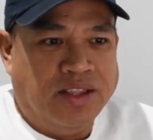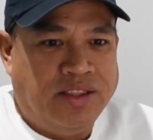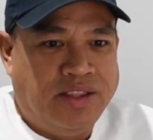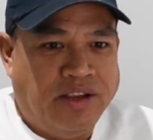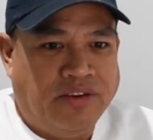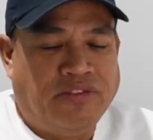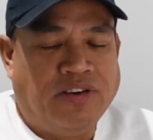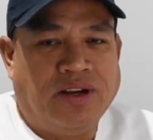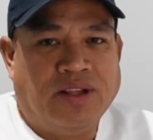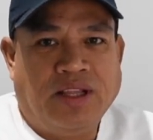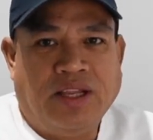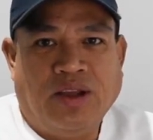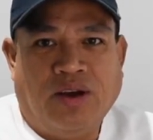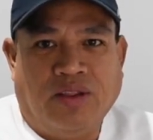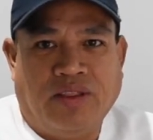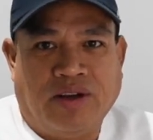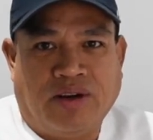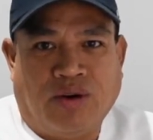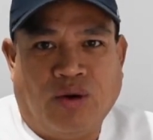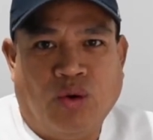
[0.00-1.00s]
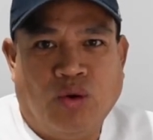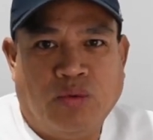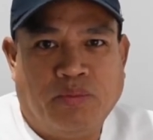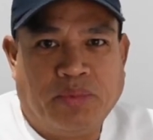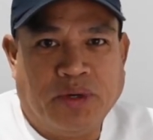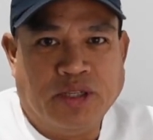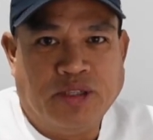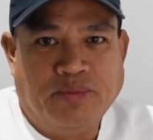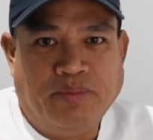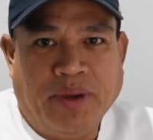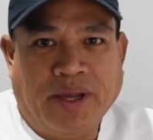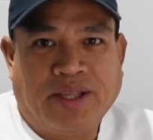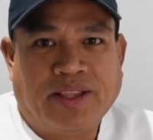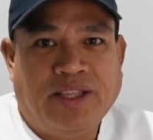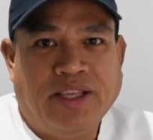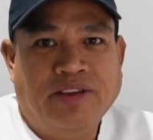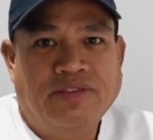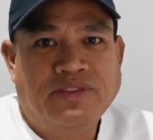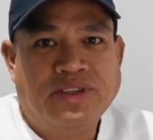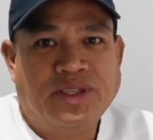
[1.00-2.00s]
differently on their own
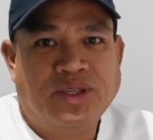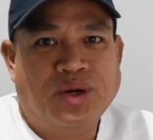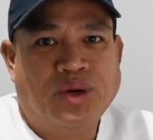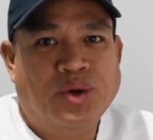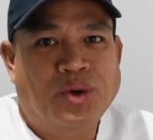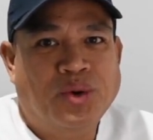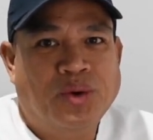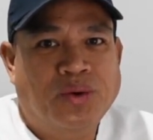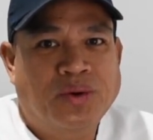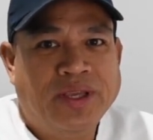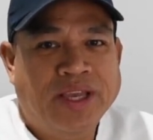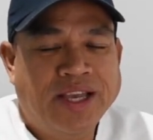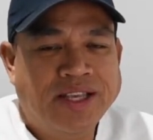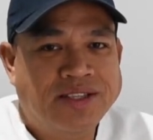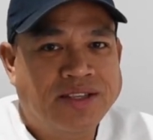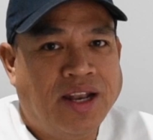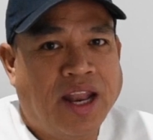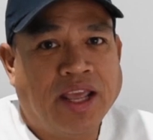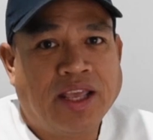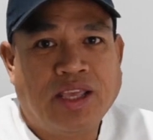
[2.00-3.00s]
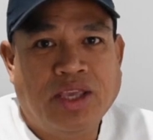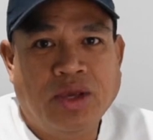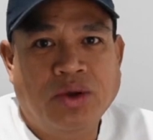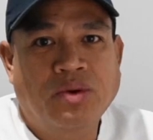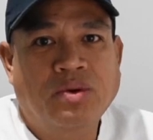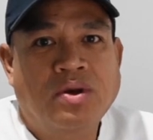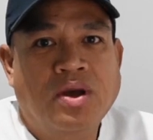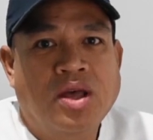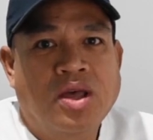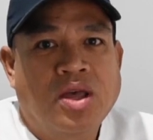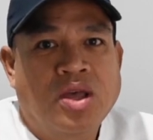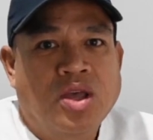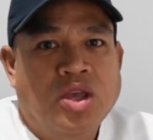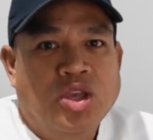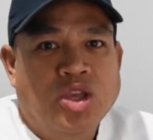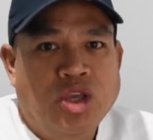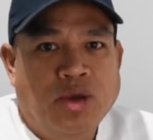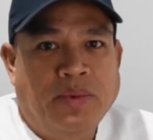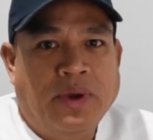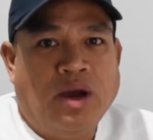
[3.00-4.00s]
perspective. So yes, like you
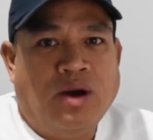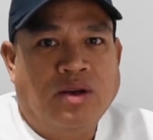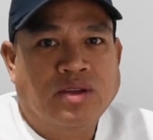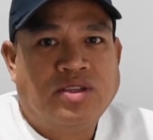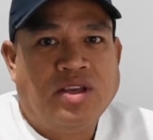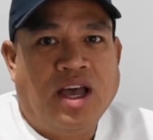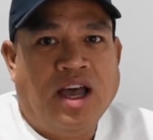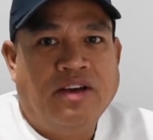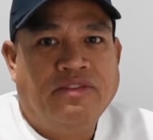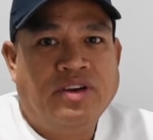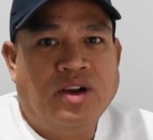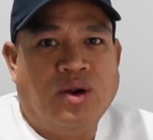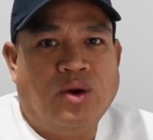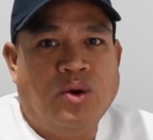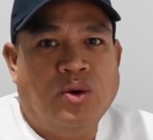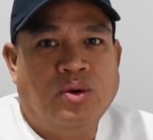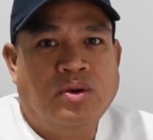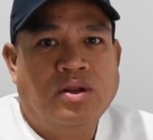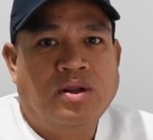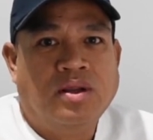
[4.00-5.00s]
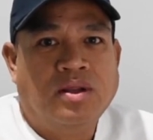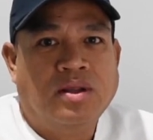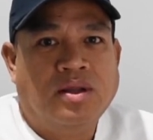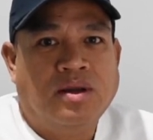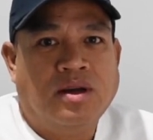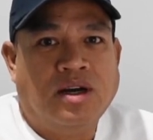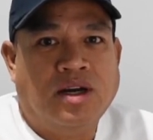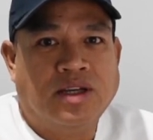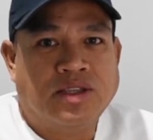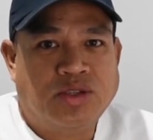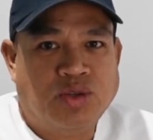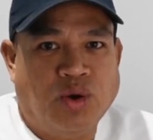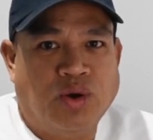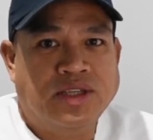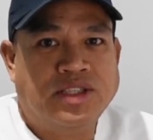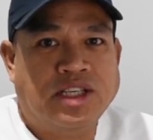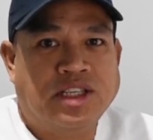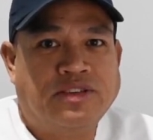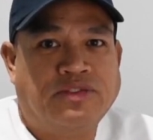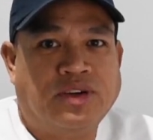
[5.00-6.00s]
may also have your own
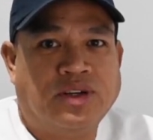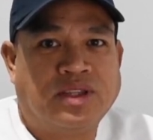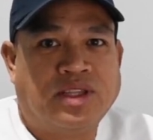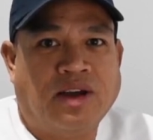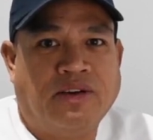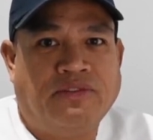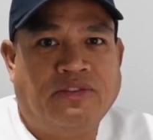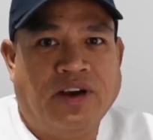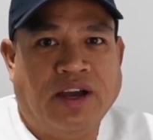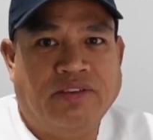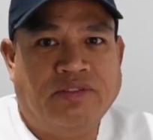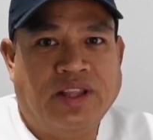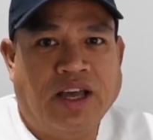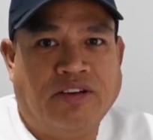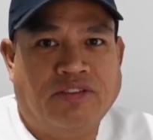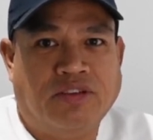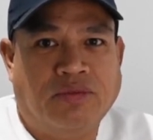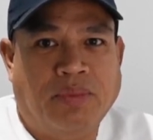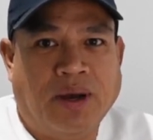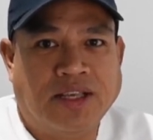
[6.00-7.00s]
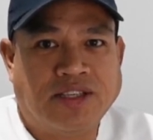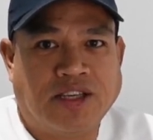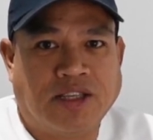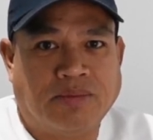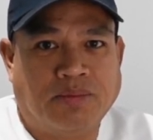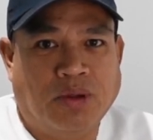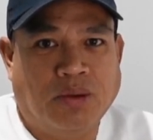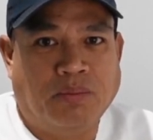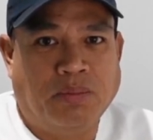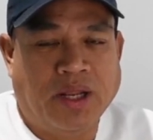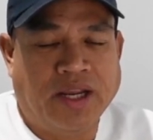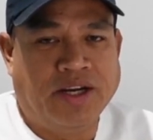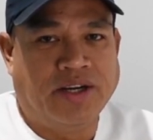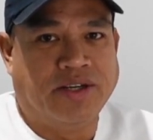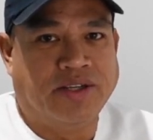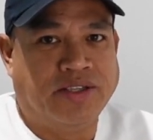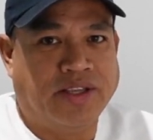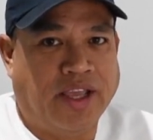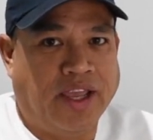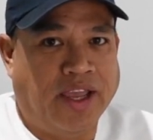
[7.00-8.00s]
choices for top 5 Davao basketball
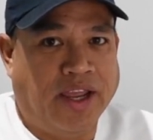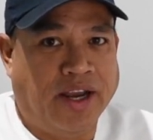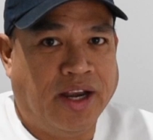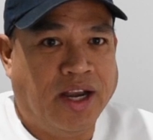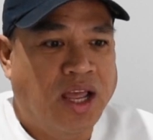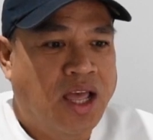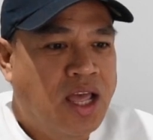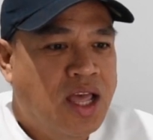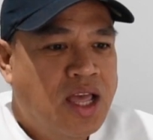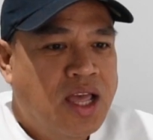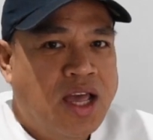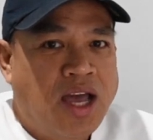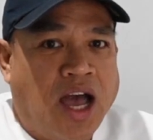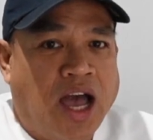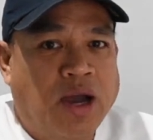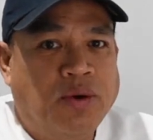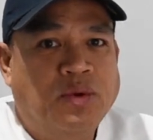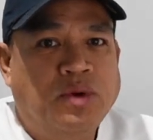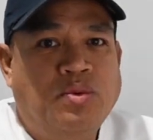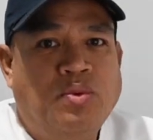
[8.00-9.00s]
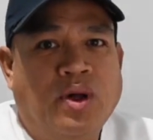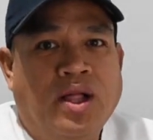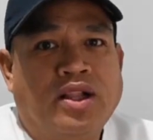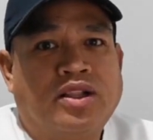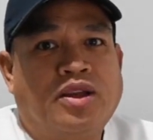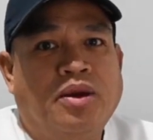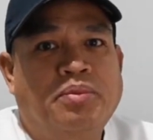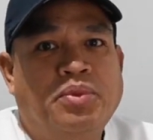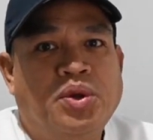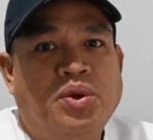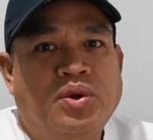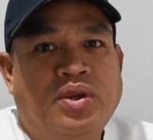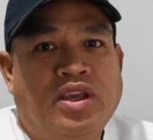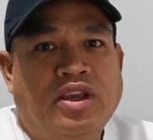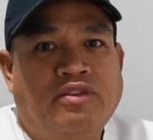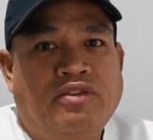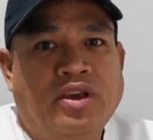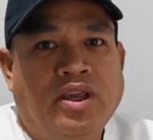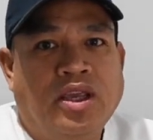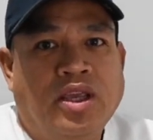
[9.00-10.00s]
players, and I would welcome you
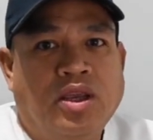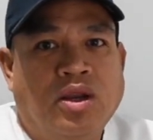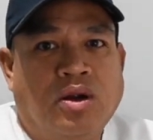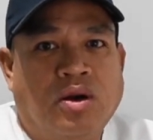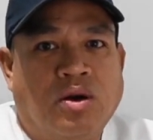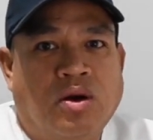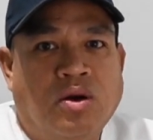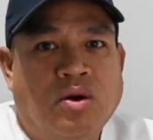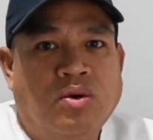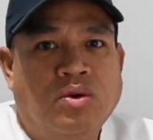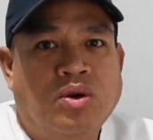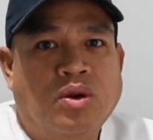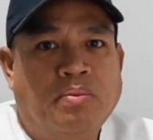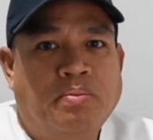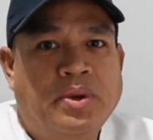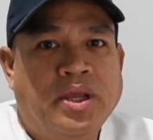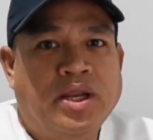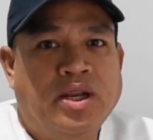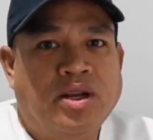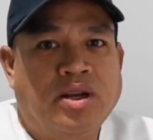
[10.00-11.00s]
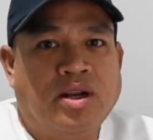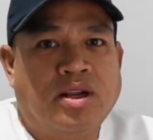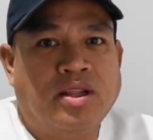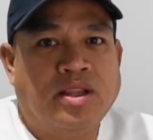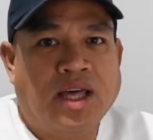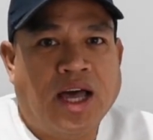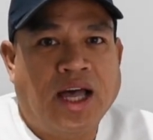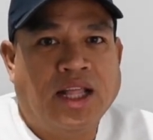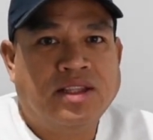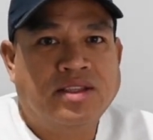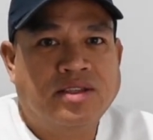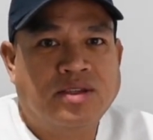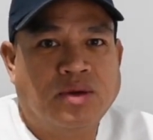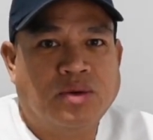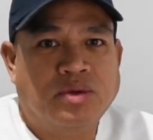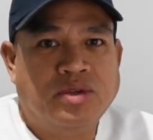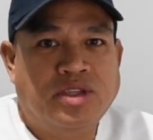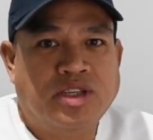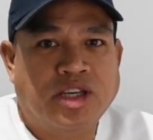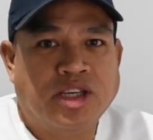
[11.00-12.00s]
giving your own opinion on that.
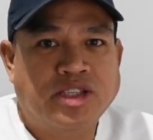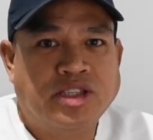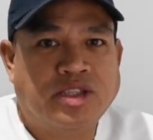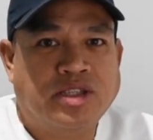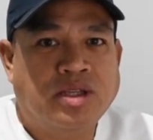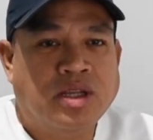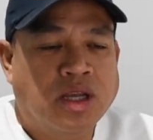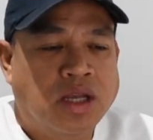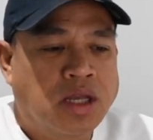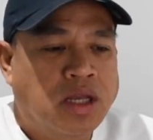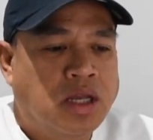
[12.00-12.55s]
So just